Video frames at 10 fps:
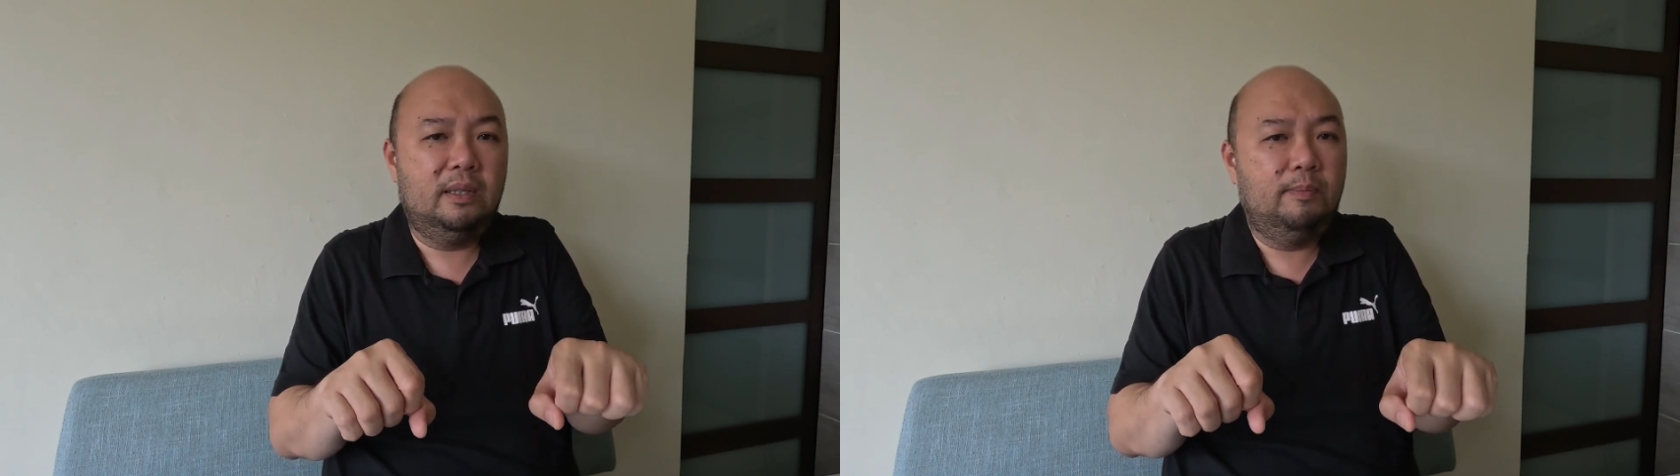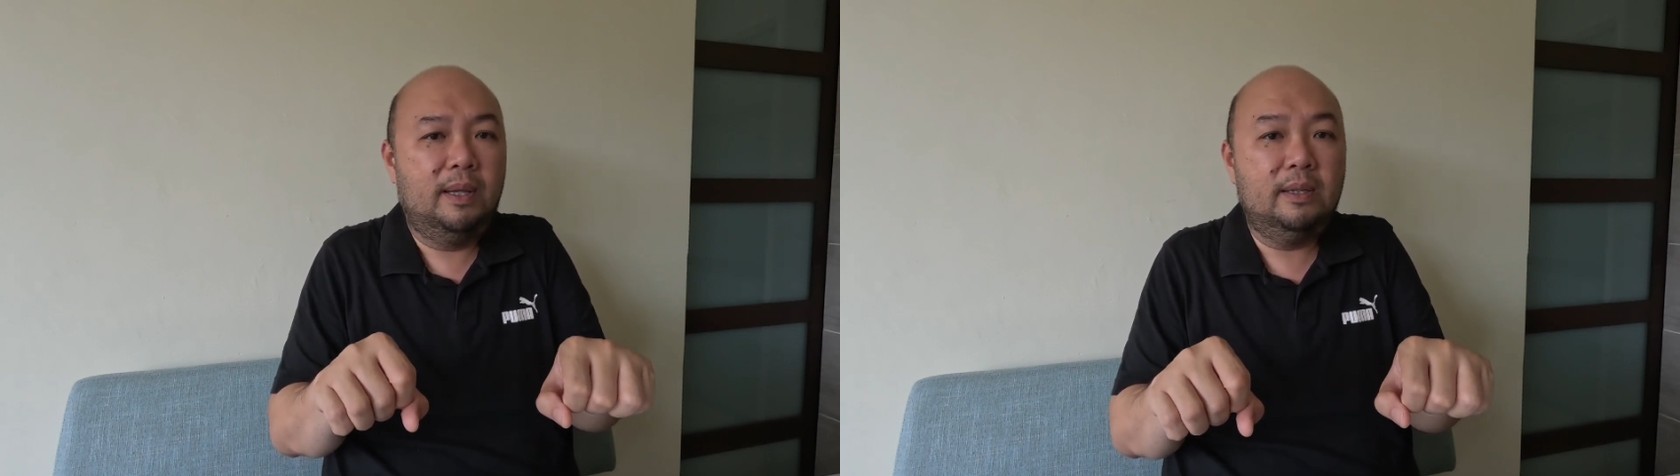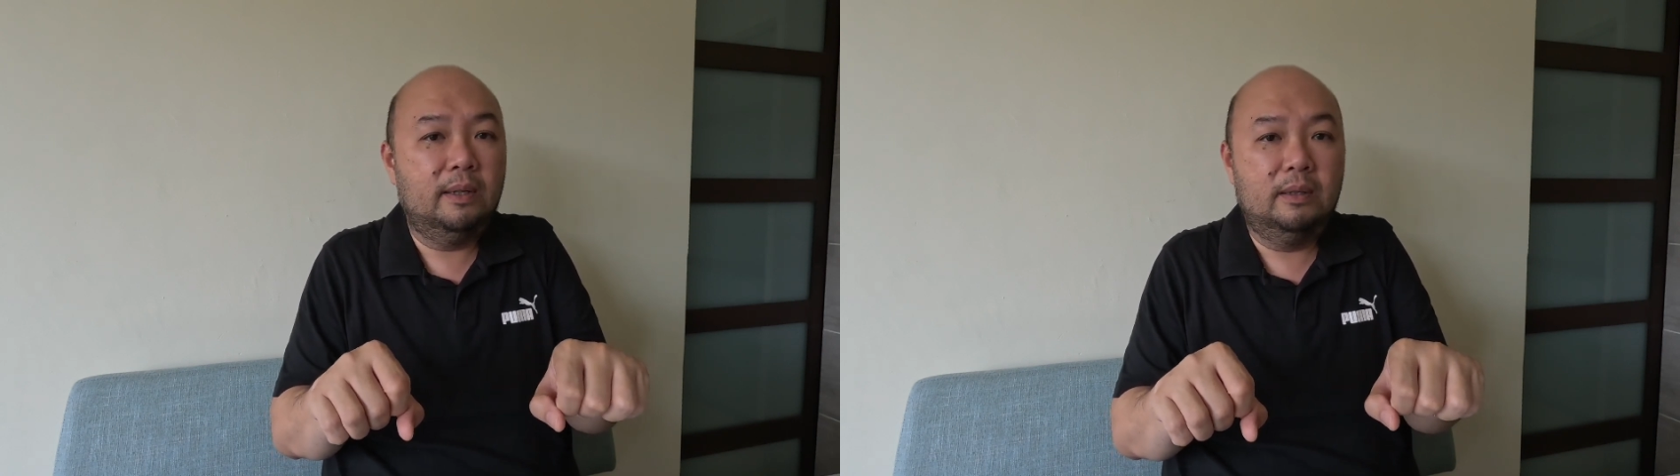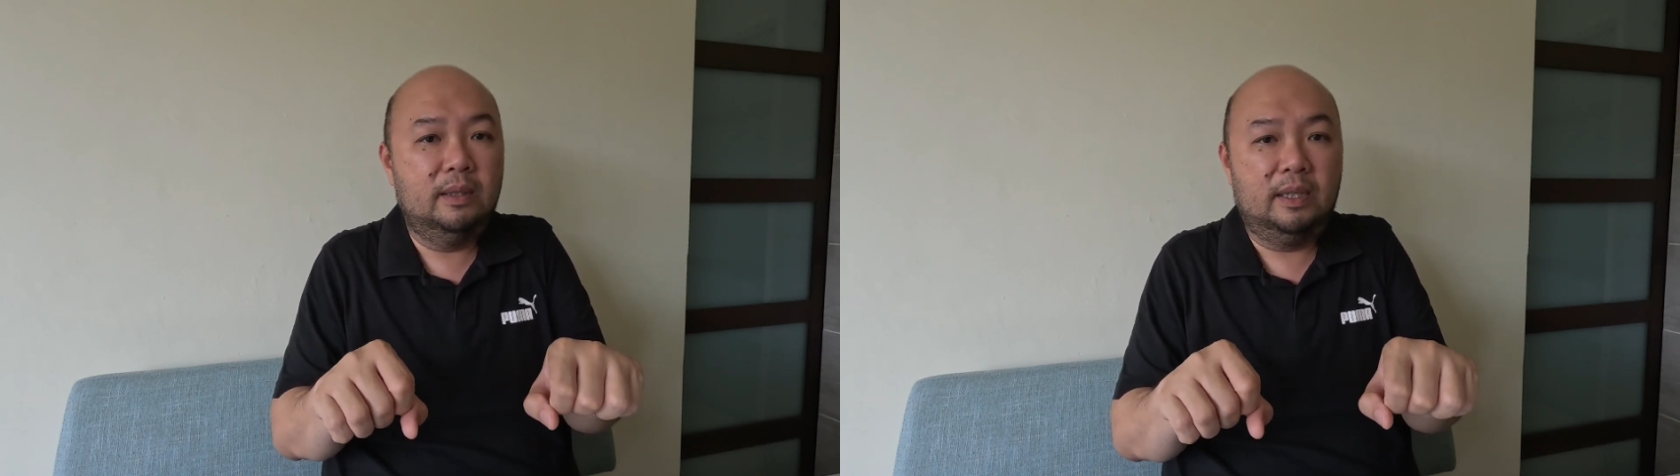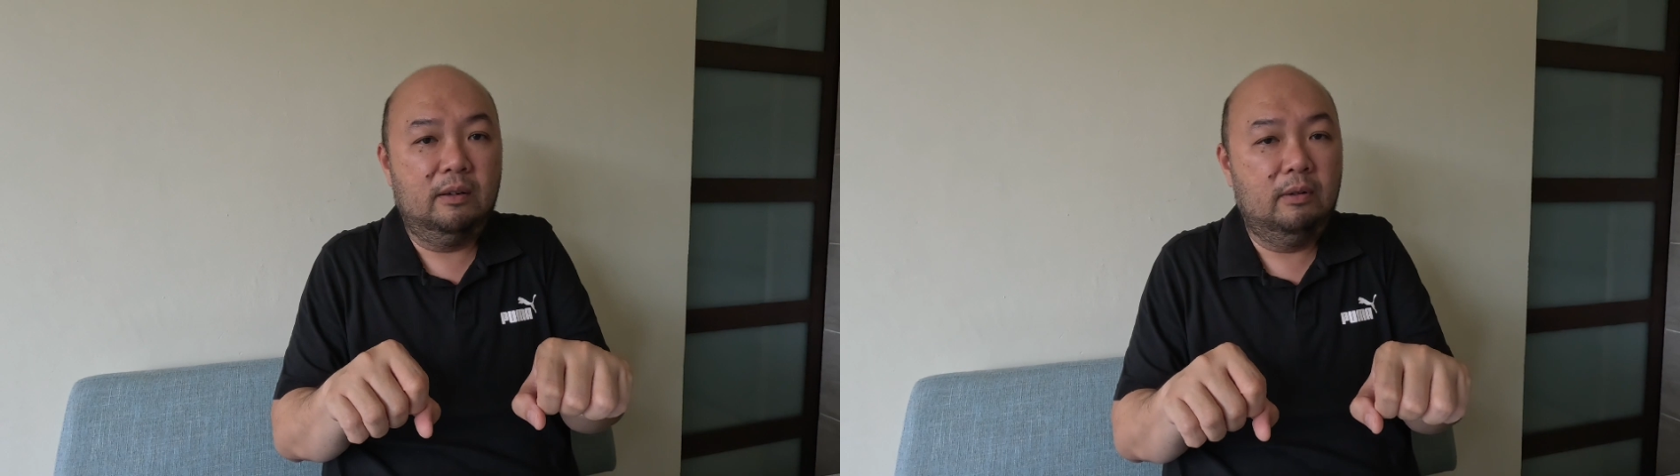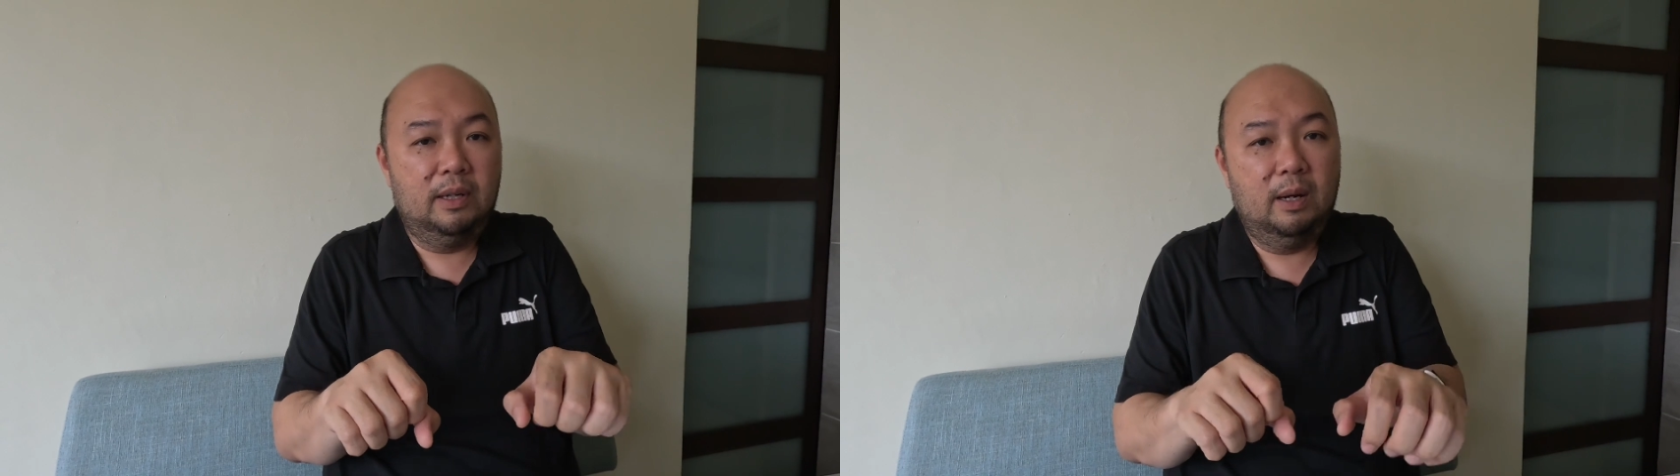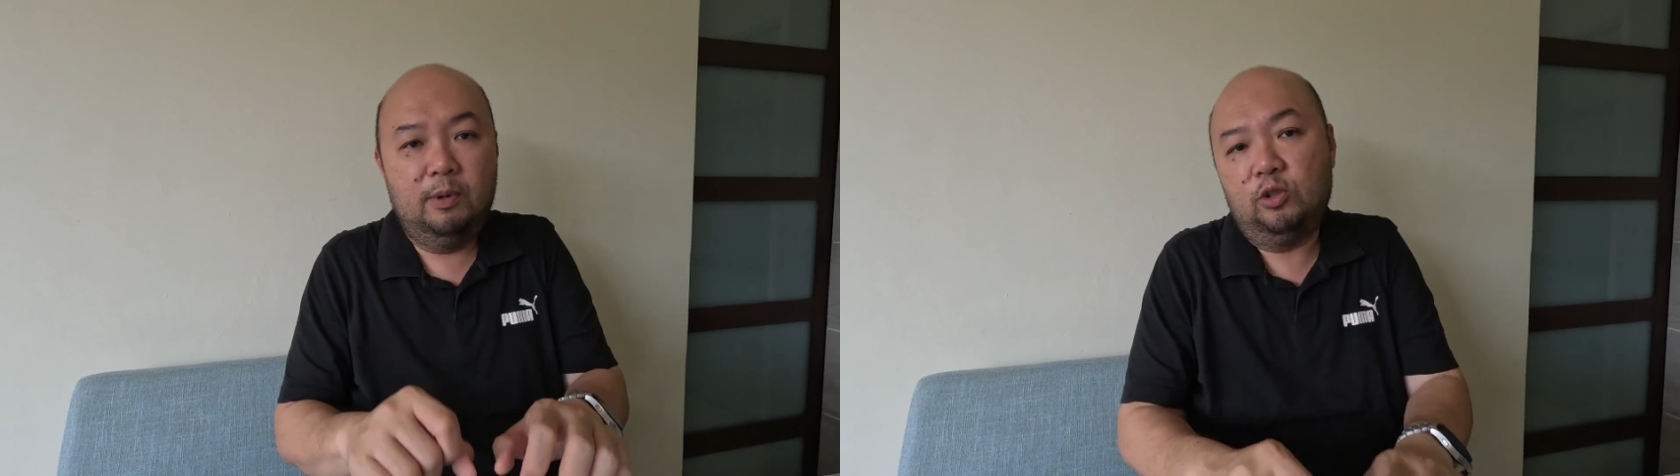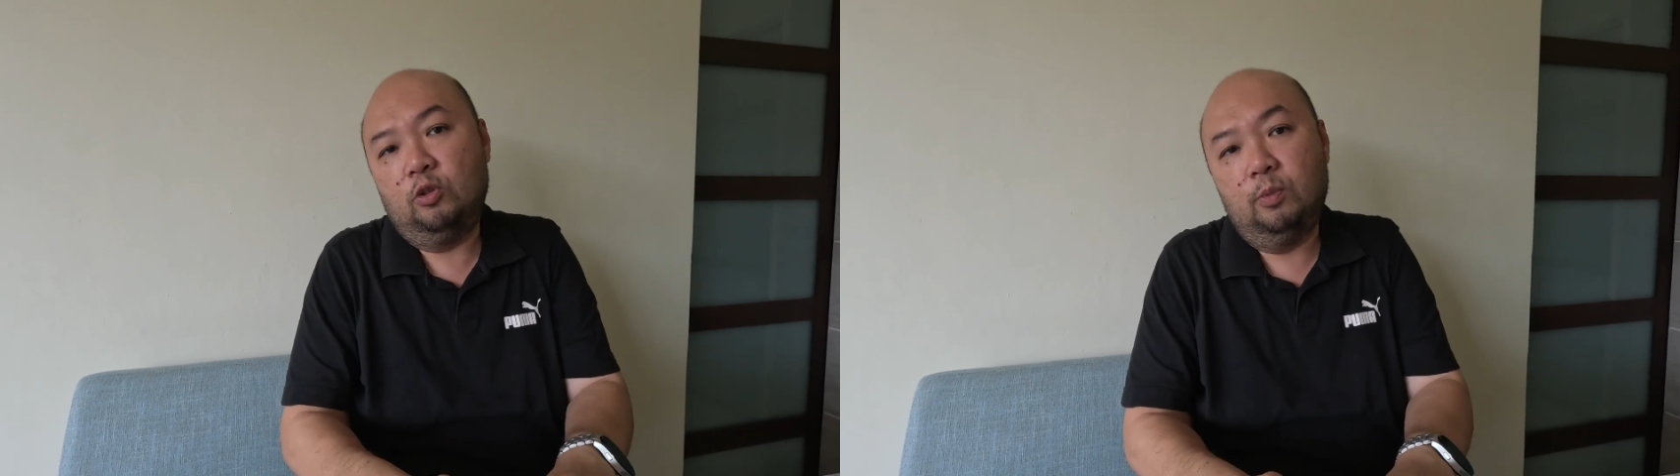depending on how
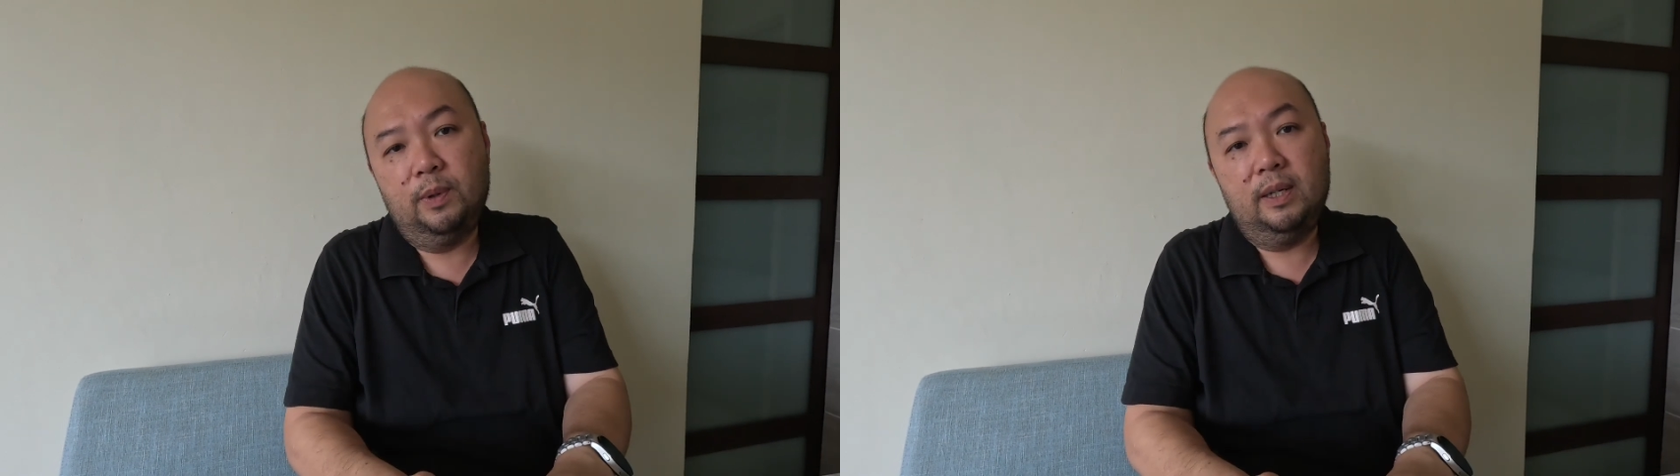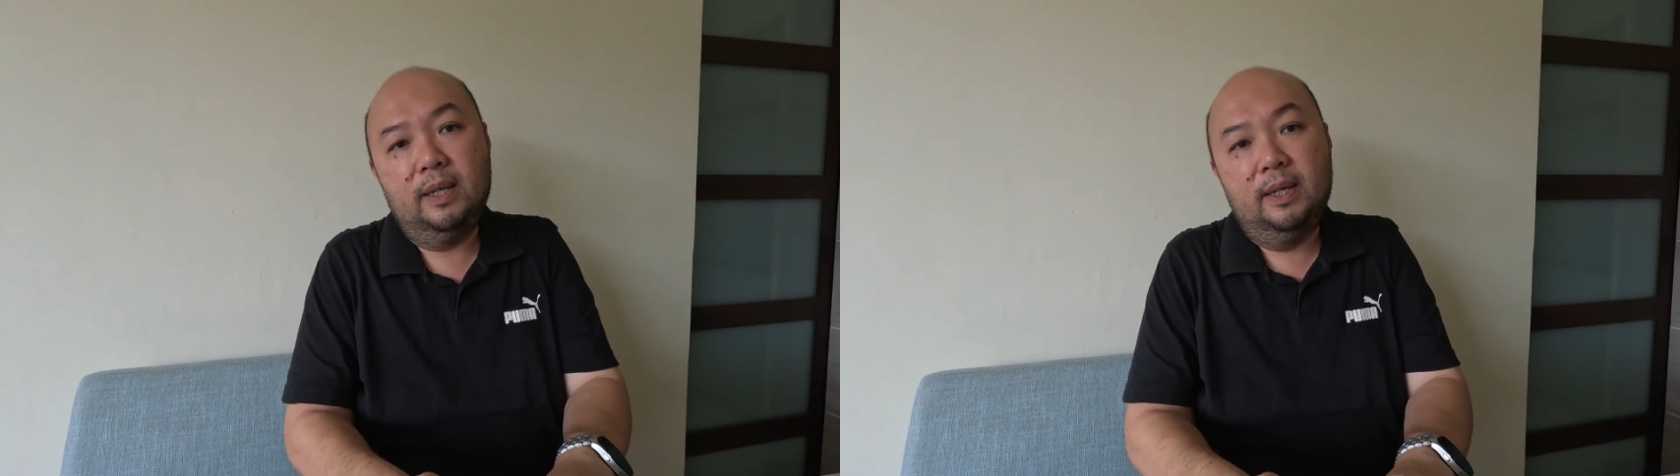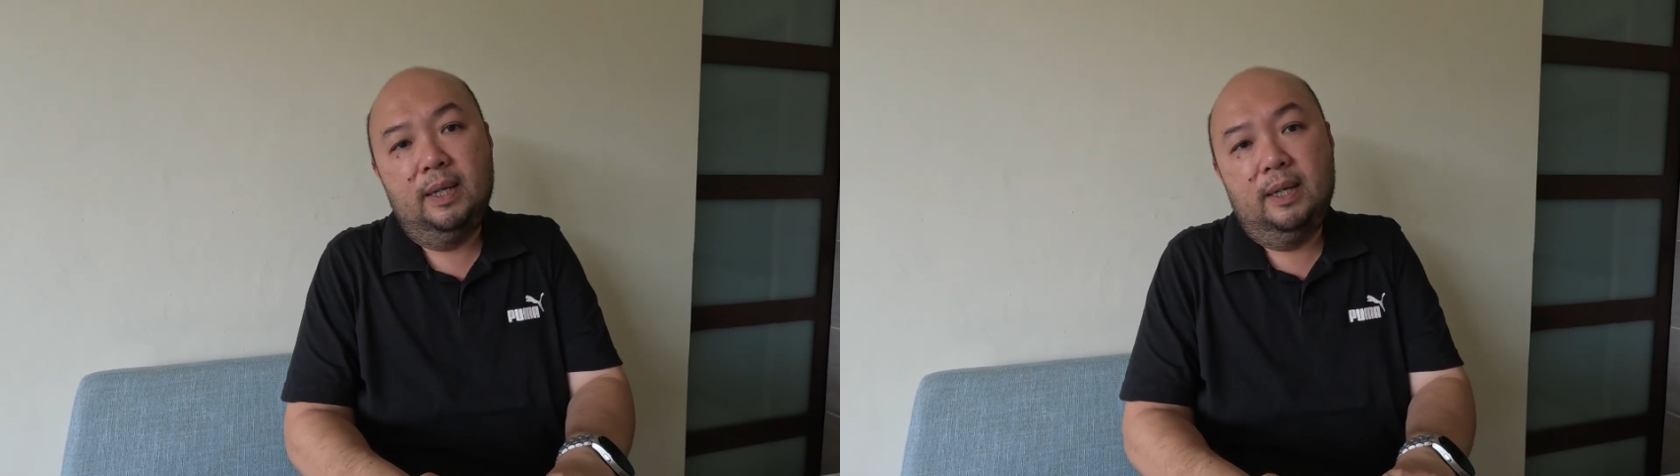much you open.